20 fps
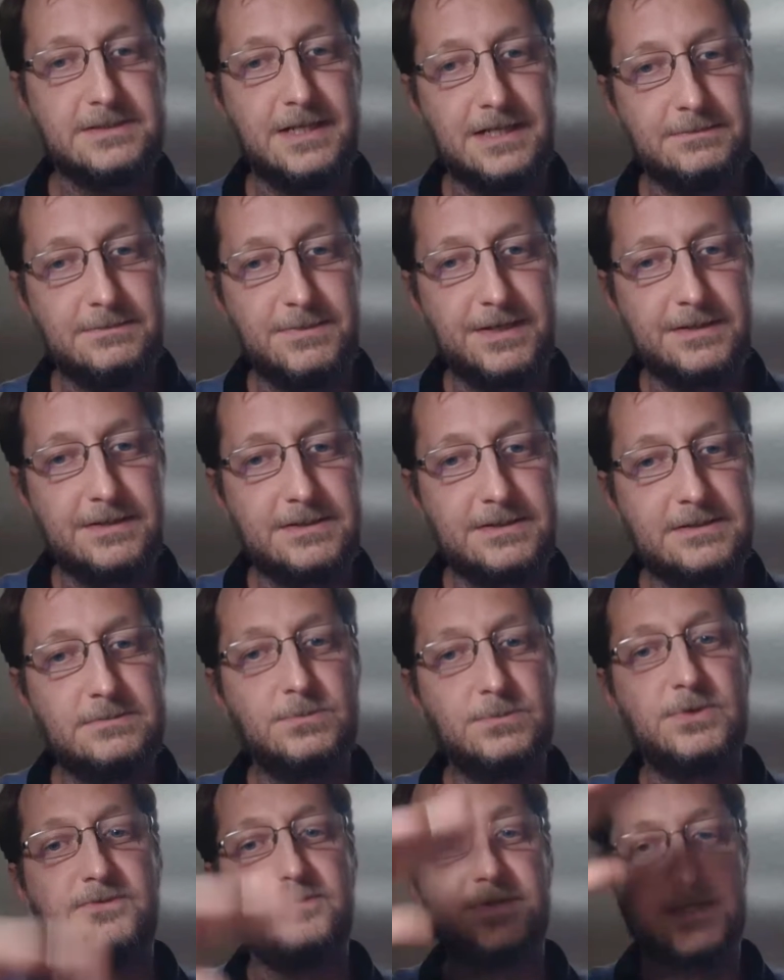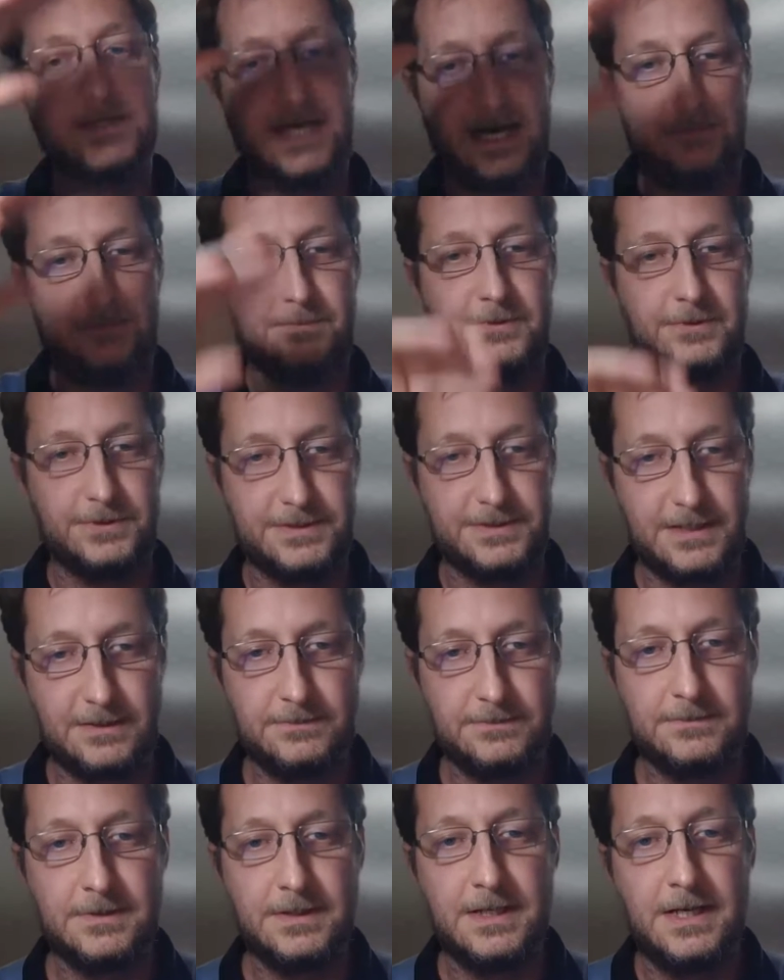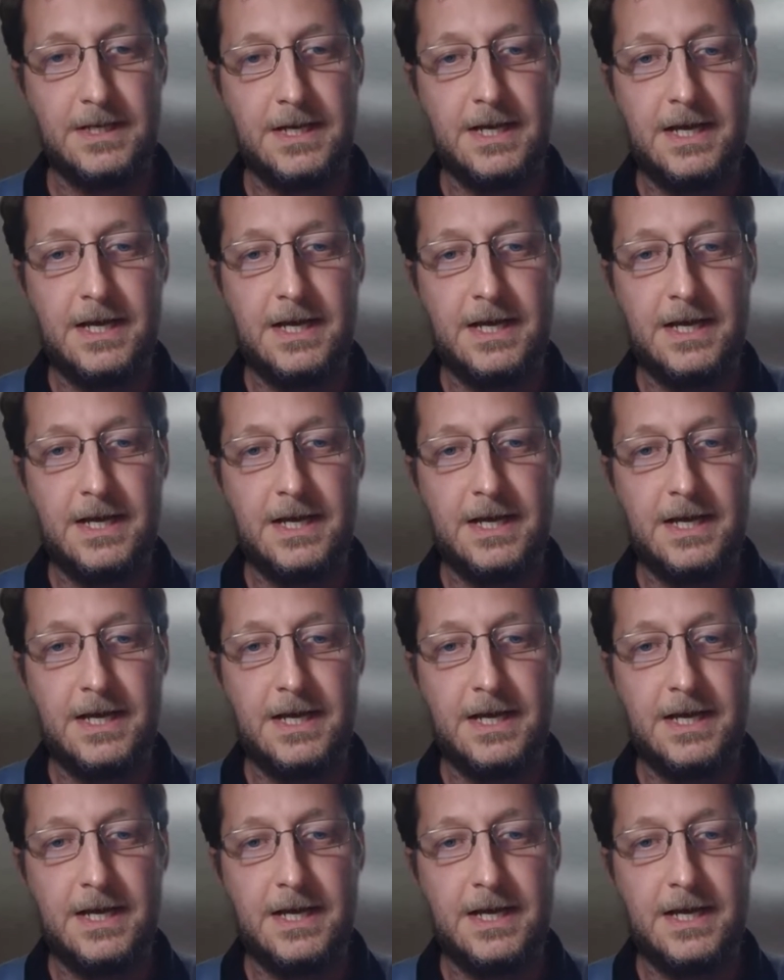is, and by this move it up or down.